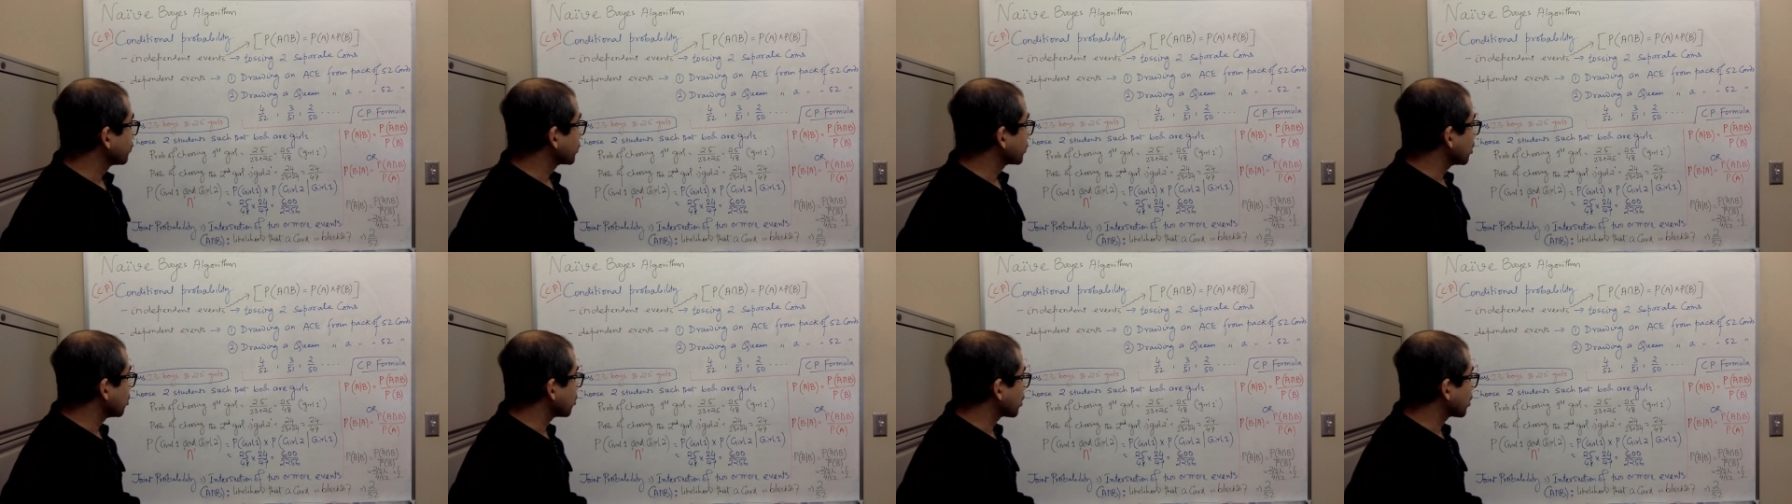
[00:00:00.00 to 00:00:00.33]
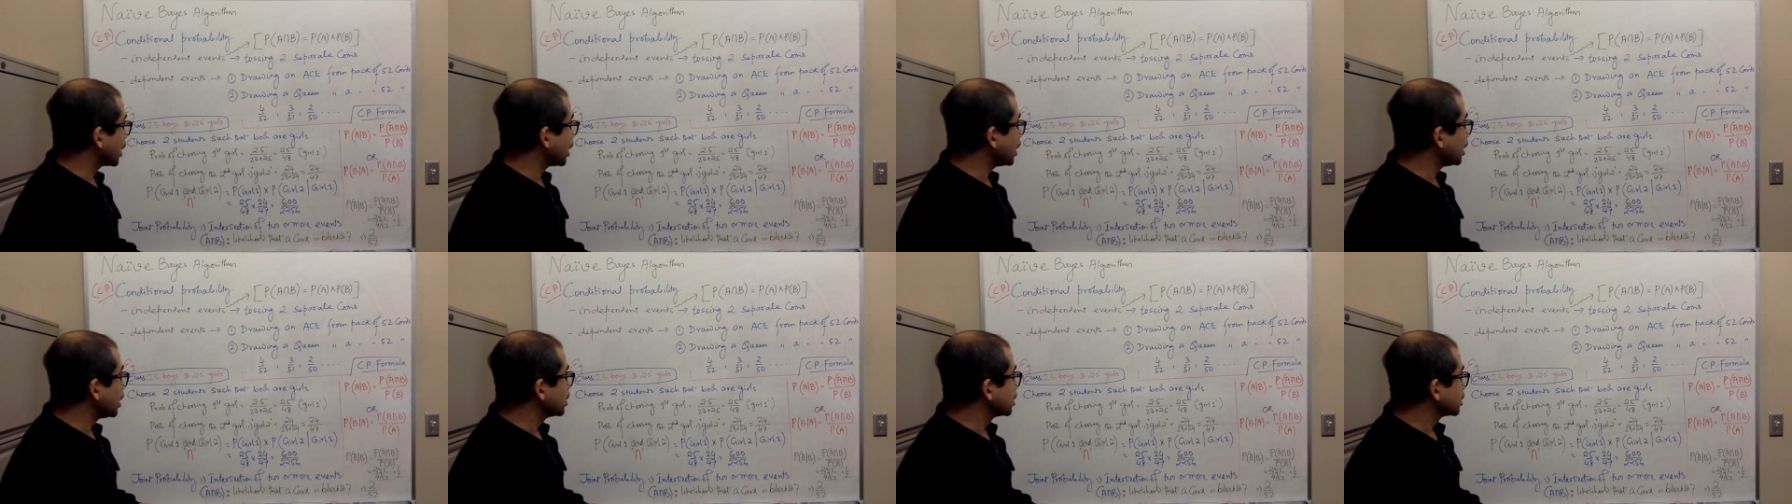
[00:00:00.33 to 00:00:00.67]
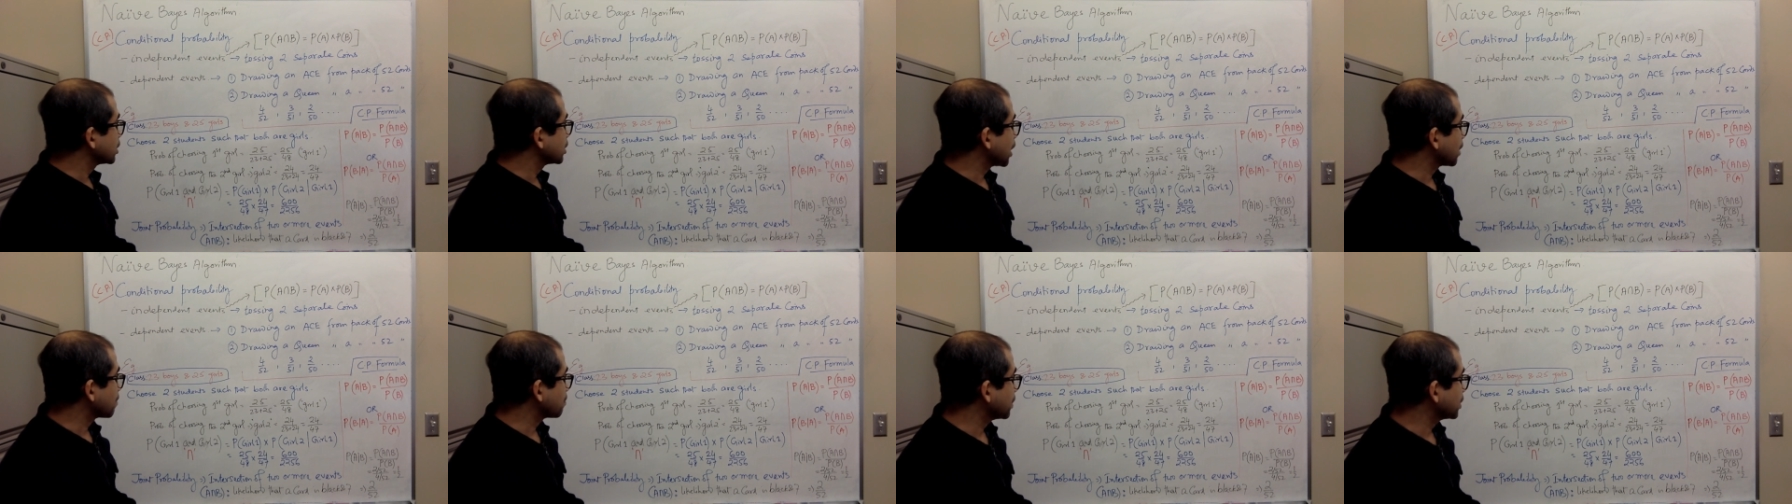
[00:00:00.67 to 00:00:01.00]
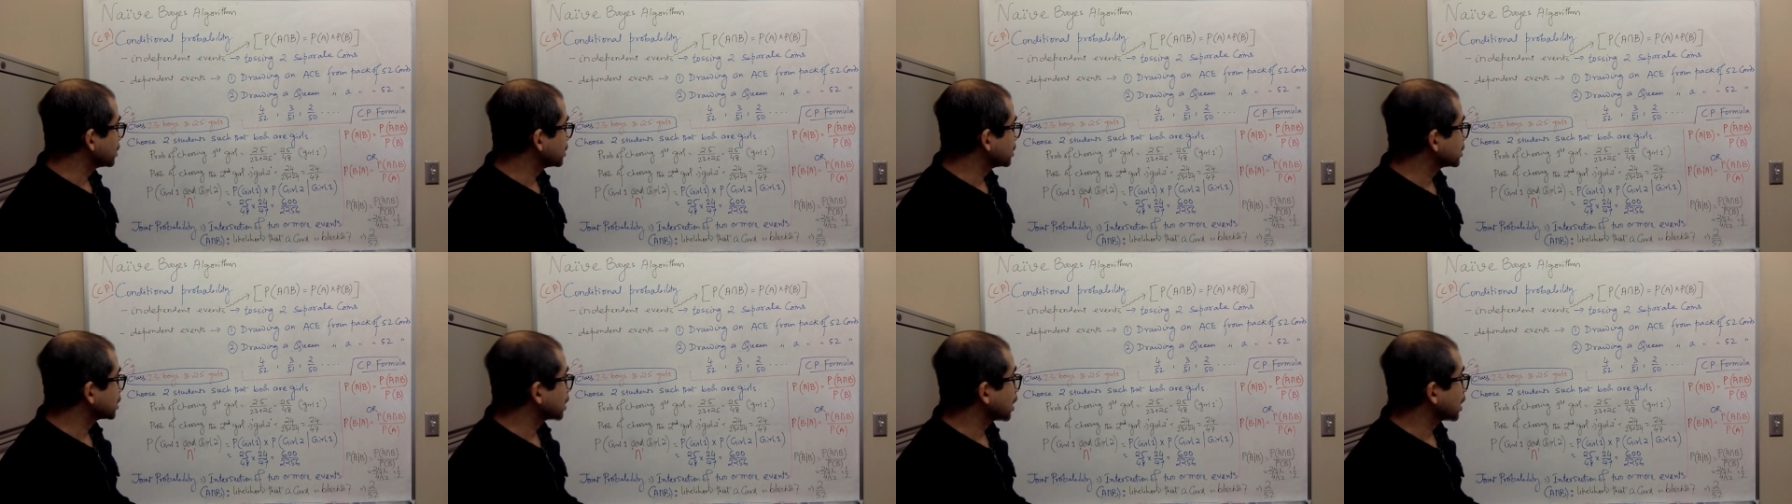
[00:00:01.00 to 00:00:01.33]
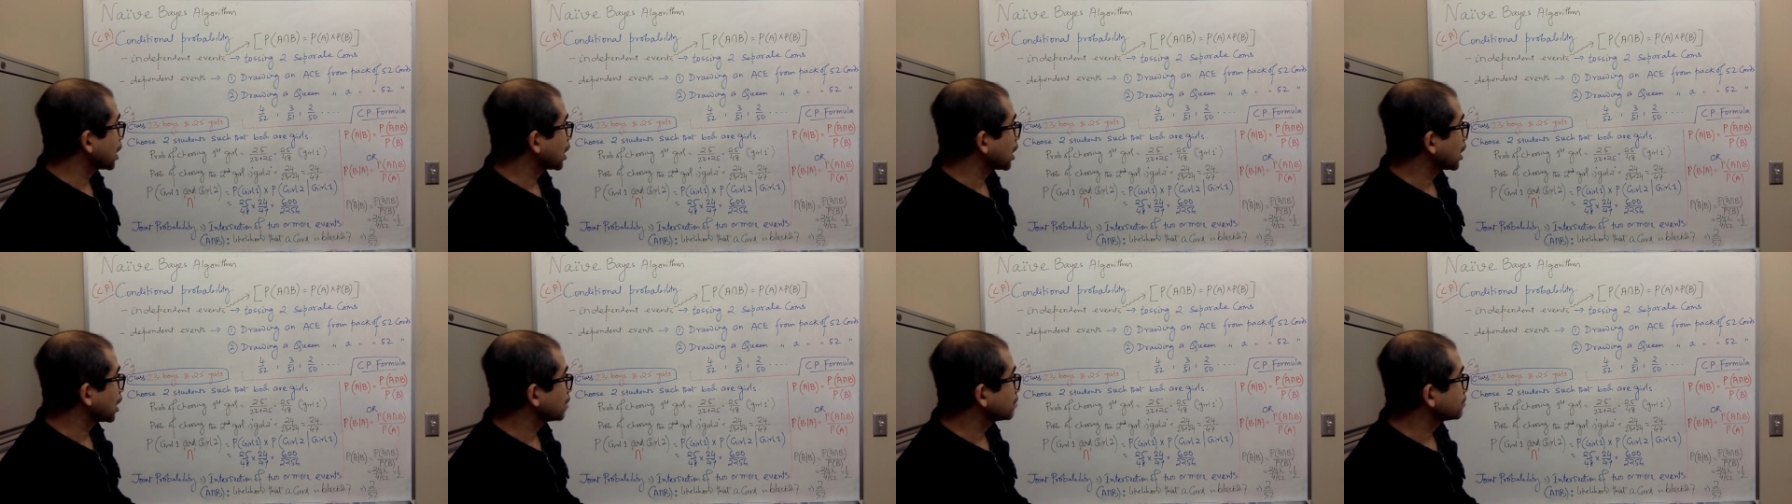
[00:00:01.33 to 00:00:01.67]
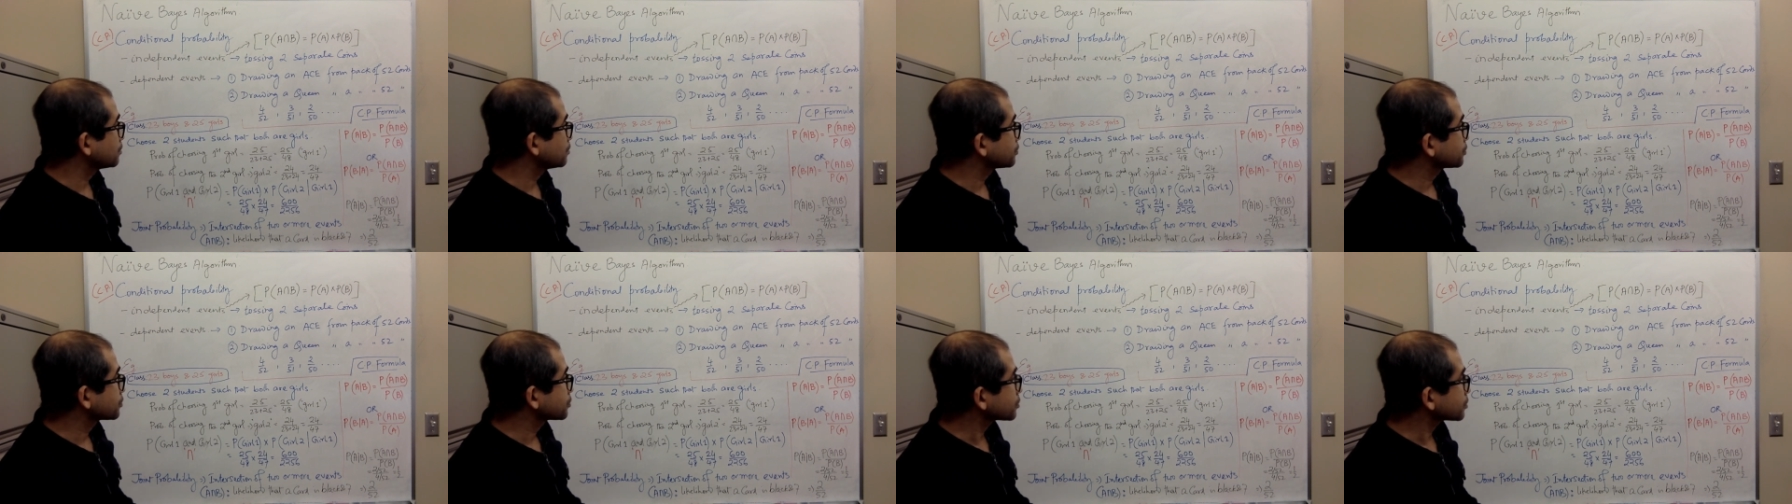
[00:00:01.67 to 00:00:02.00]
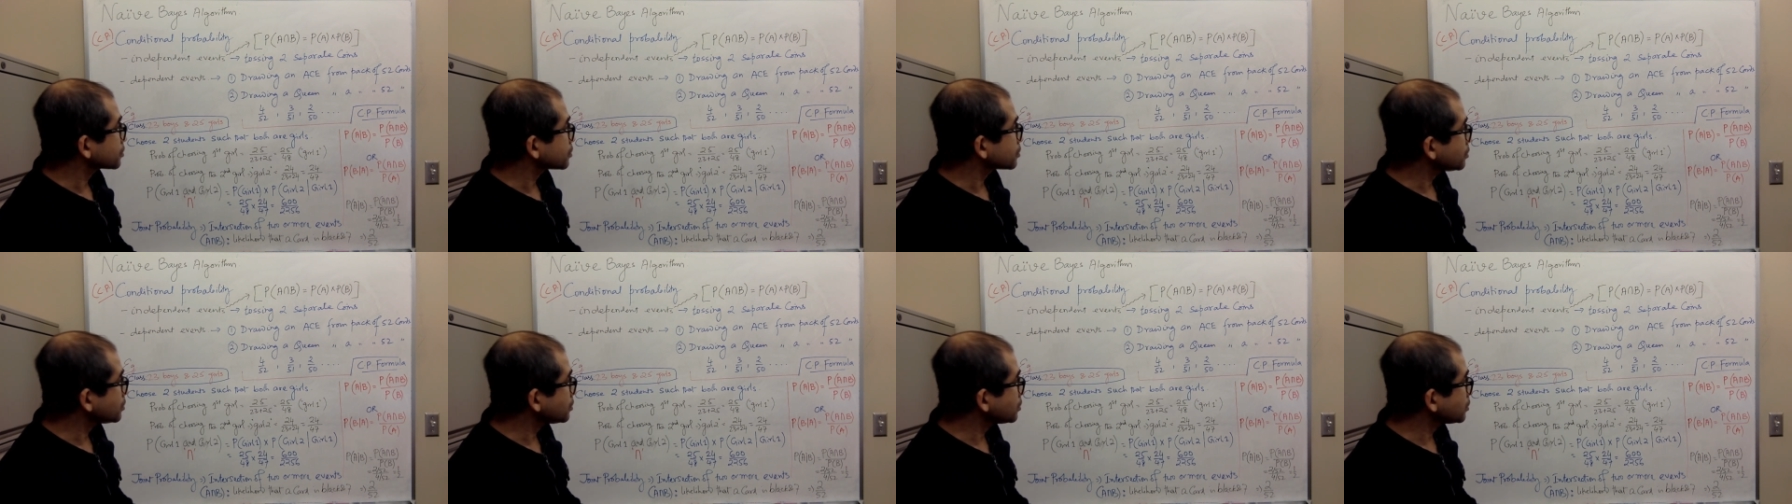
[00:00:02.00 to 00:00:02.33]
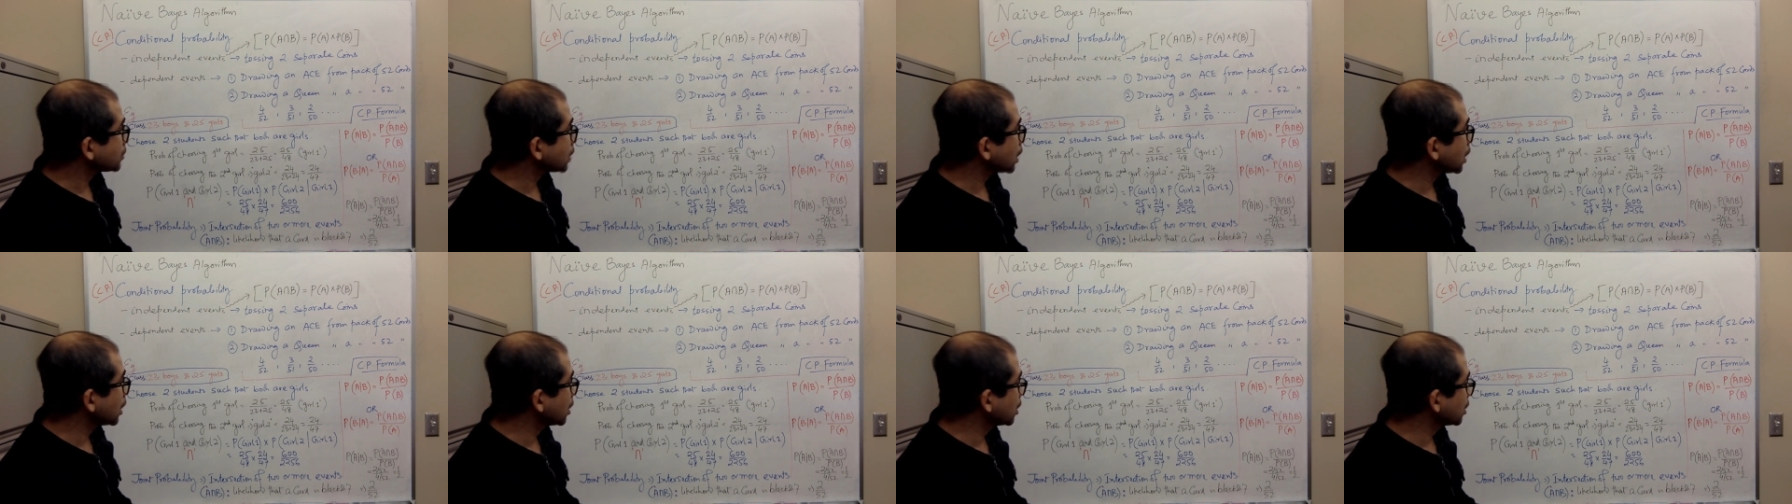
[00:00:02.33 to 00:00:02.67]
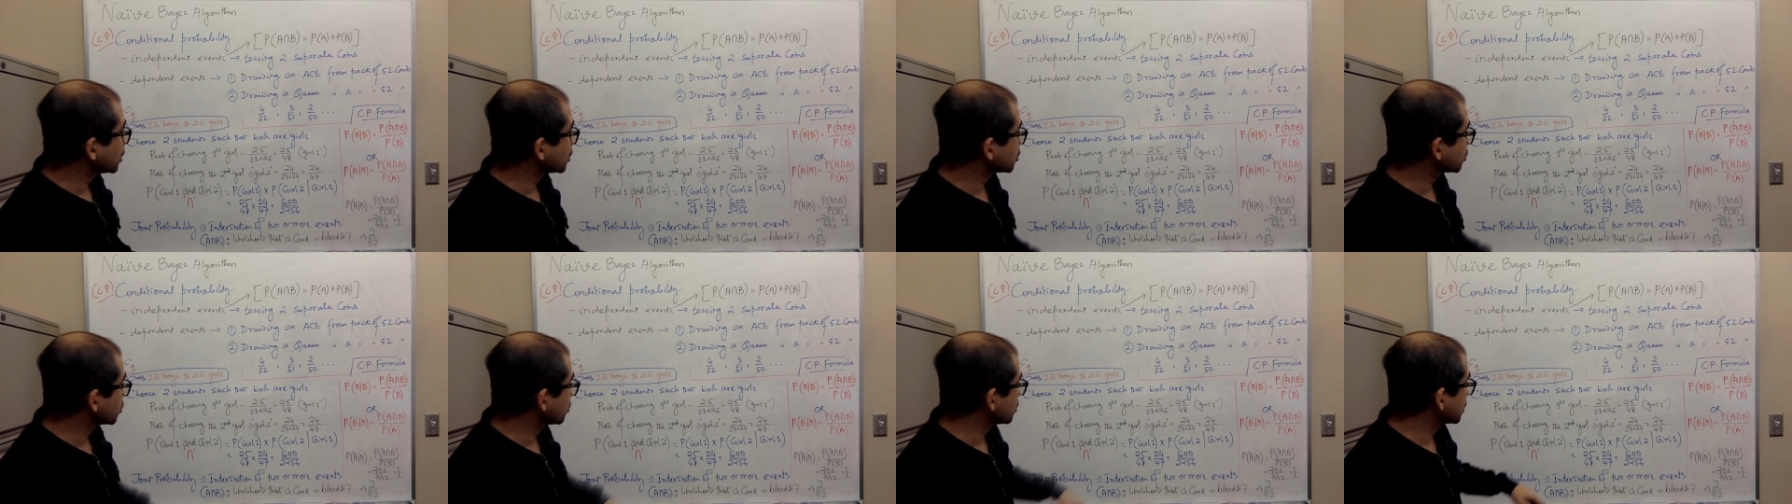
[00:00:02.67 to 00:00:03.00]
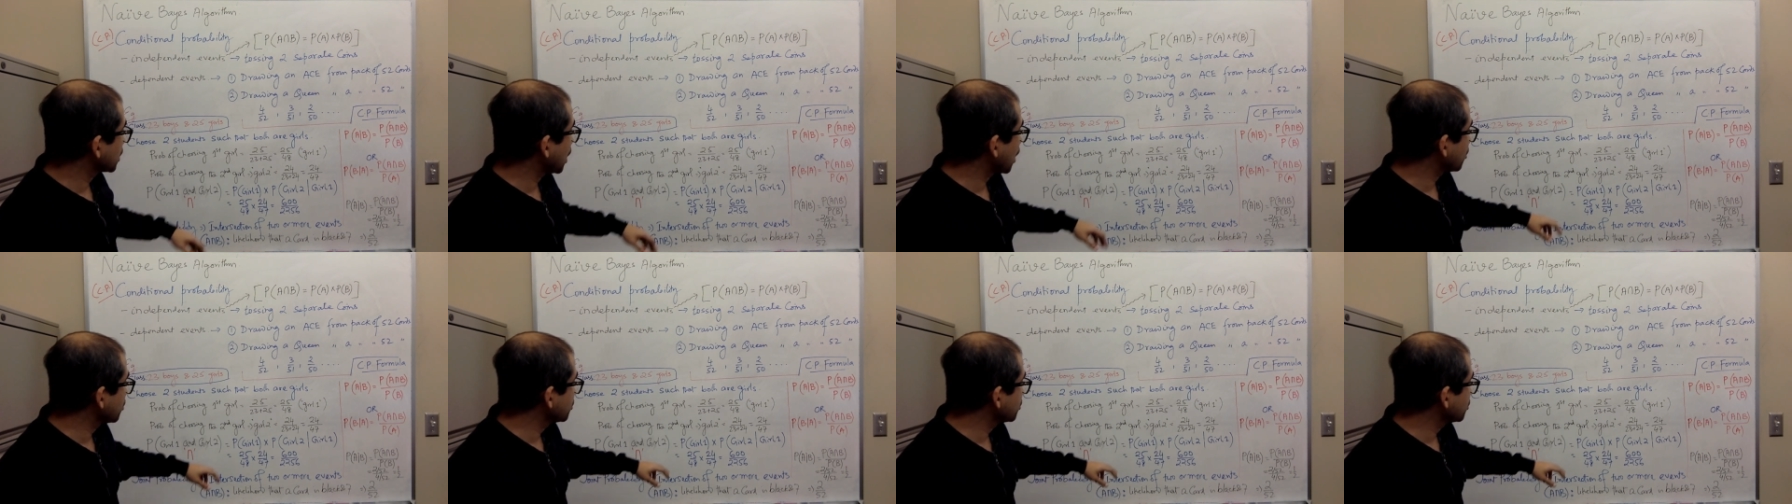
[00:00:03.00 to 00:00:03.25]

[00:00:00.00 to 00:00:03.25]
Okay, that means so now